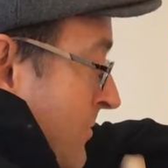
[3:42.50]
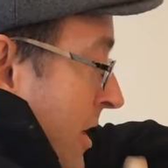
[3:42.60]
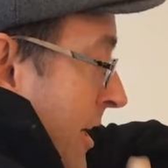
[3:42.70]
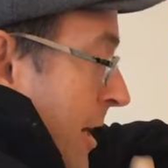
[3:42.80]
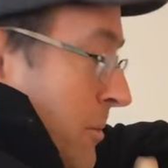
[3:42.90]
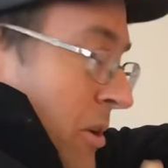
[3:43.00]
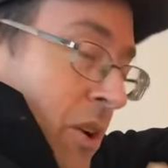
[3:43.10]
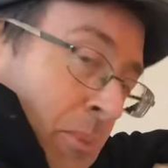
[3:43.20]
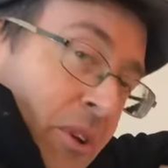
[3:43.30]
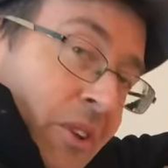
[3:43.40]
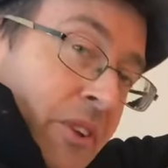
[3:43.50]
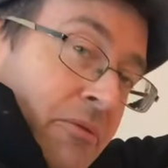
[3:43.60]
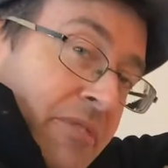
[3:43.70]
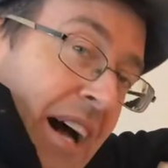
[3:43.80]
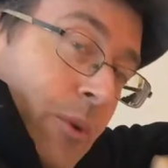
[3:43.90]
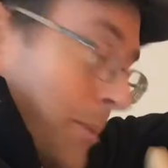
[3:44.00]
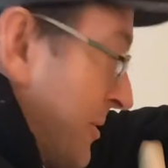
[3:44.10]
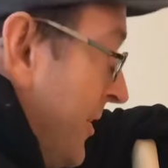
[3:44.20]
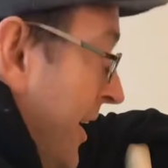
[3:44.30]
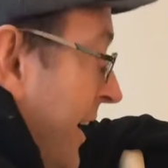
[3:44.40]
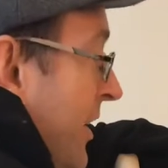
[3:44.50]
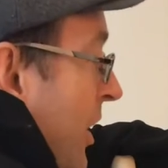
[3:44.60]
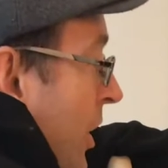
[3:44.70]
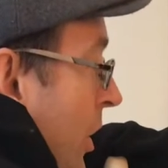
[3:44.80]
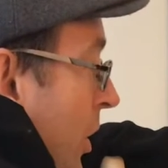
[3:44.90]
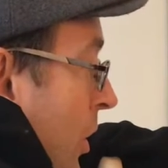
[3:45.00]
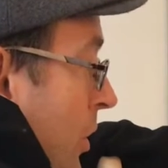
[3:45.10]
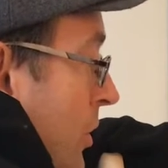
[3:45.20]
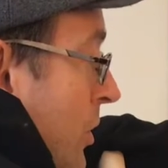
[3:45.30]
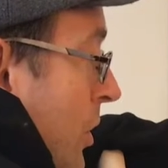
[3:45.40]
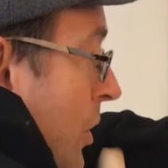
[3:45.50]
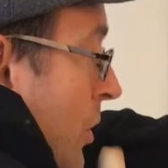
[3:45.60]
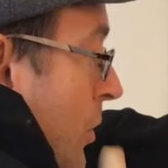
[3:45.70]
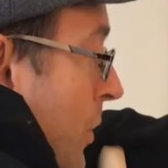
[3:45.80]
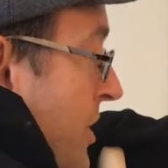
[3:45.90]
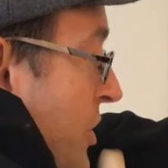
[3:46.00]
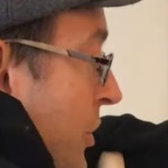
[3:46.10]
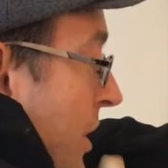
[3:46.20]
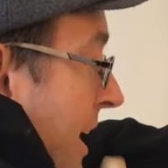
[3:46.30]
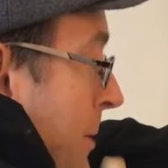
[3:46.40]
And I'm going to put a little follow-up to that. What do you like